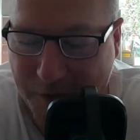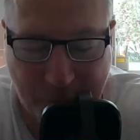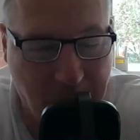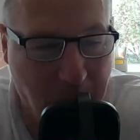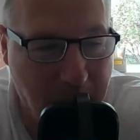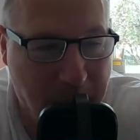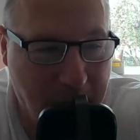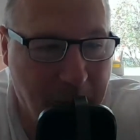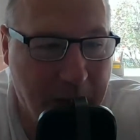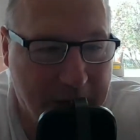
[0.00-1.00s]
because we weren't
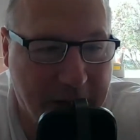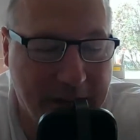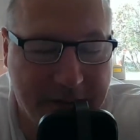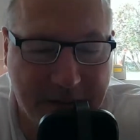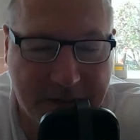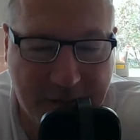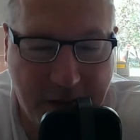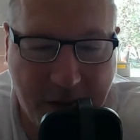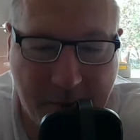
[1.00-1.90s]
putting away our chances.